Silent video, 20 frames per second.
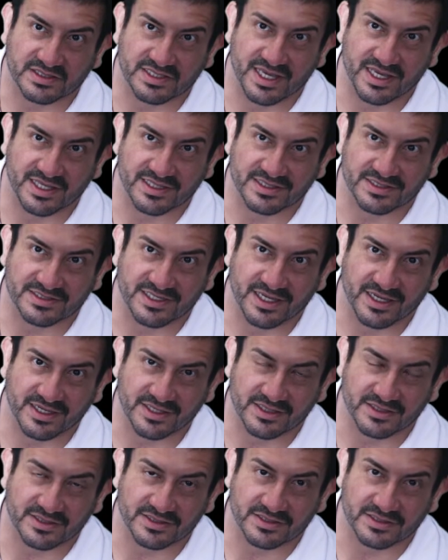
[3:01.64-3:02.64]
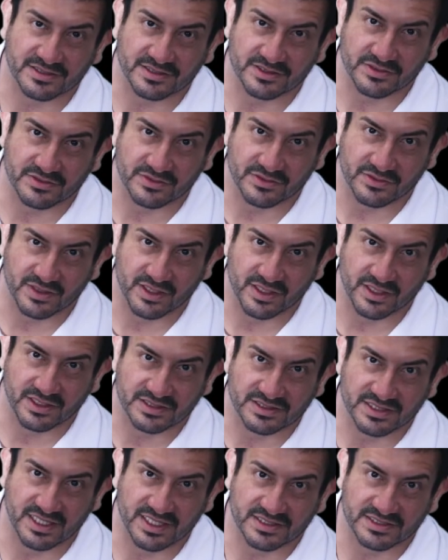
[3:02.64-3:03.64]
ten seconds, okay?
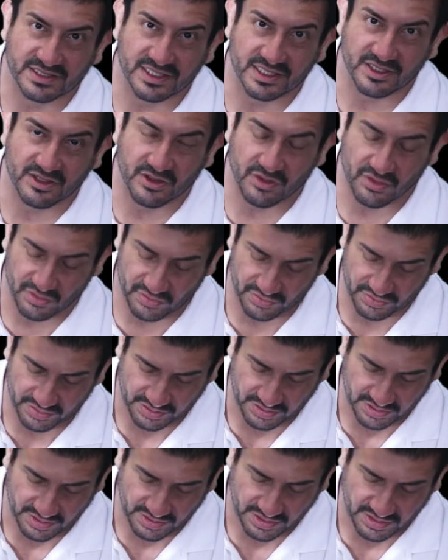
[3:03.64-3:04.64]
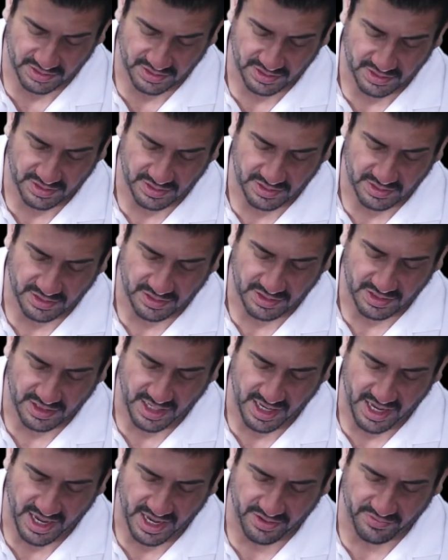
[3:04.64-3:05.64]
ten second hold
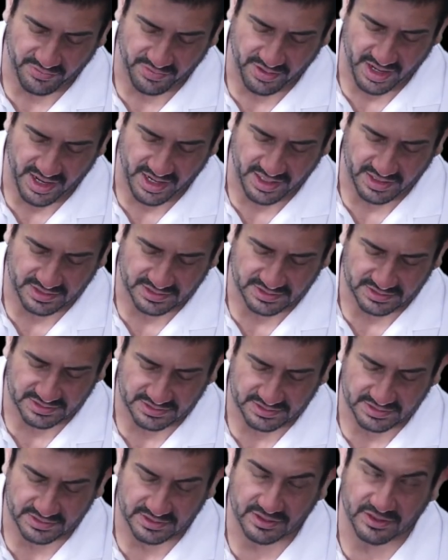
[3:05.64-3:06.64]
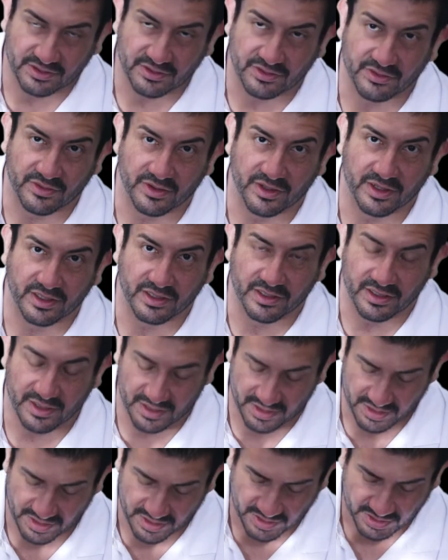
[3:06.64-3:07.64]
and relax, all right?
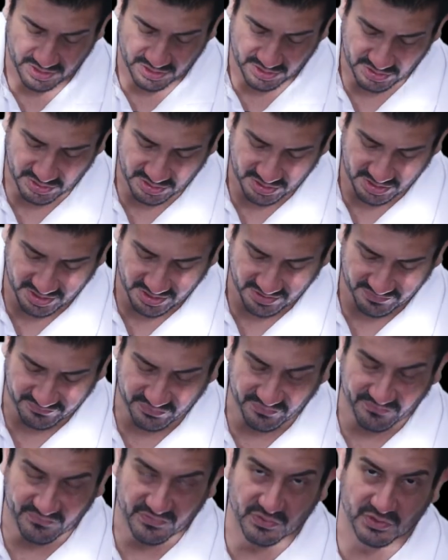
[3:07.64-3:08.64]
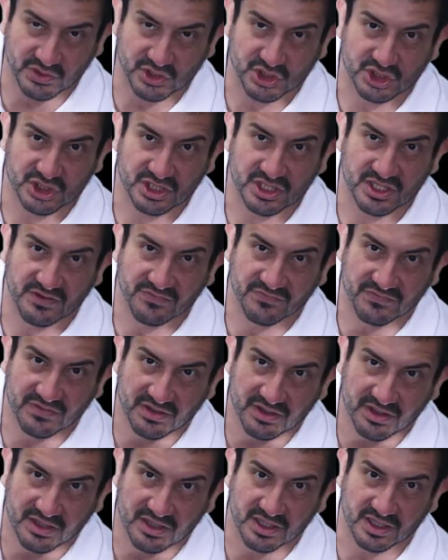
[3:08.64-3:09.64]
If you feel a shift,
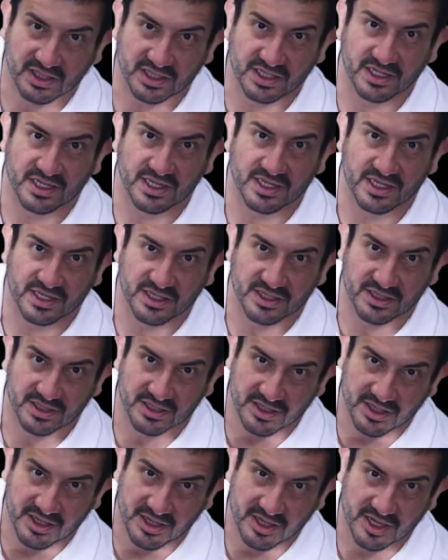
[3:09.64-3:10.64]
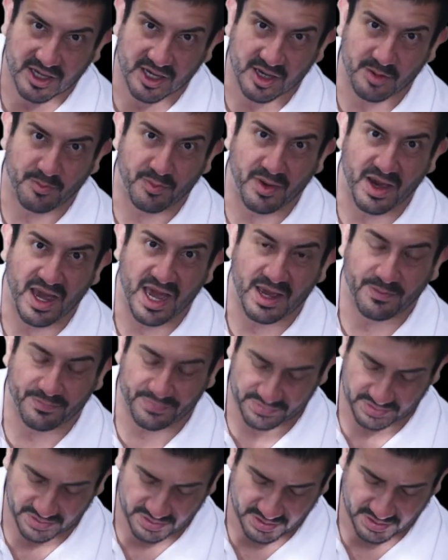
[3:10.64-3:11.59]
a click, a pop,